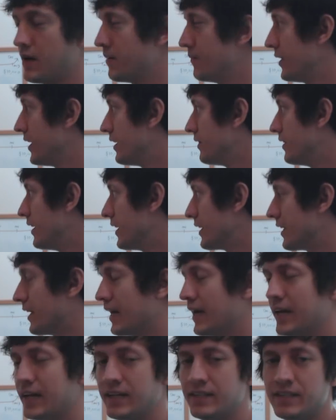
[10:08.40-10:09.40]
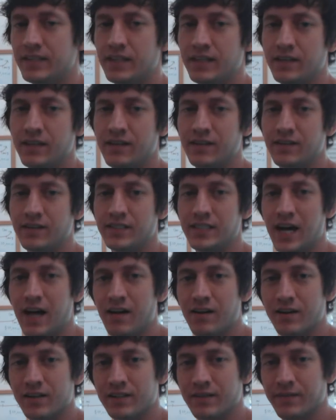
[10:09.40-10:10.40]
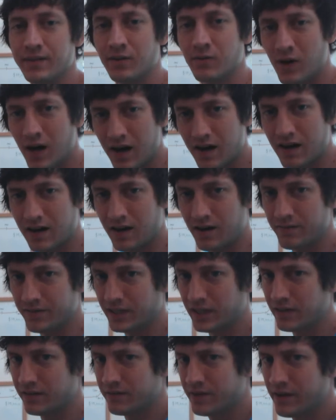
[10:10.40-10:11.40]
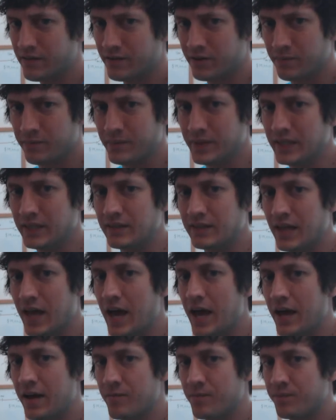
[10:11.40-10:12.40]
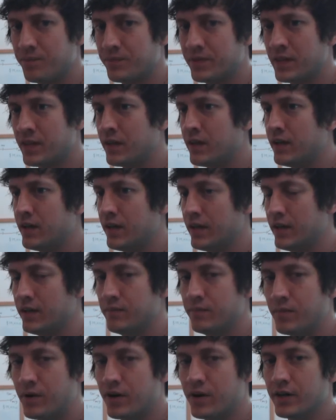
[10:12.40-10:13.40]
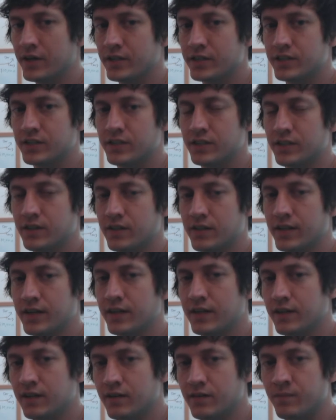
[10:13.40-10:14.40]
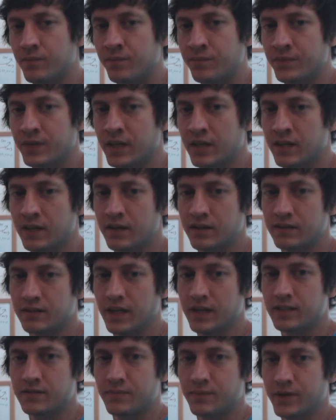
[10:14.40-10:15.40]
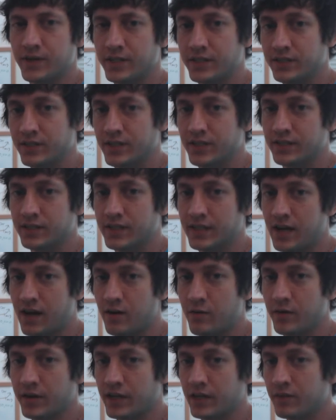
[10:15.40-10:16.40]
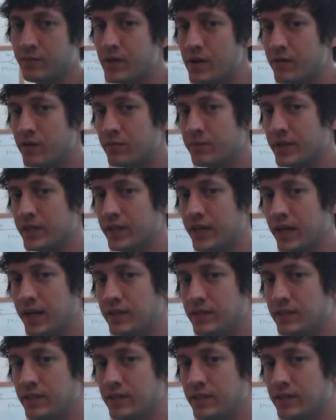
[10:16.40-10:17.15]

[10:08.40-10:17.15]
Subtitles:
I made like $1,800. I'm like, wow, how am I gonna be able to beat that in March? Like, that's pretty good. Like, how am I gonna be able to beat